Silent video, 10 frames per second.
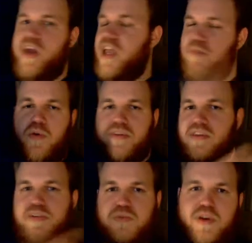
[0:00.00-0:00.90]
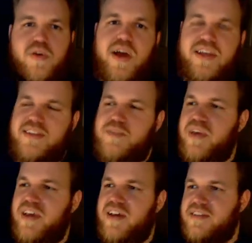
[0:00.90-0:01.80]
Hit me with those requests,
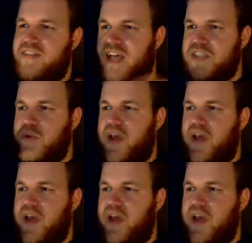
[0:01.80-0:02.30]
because that's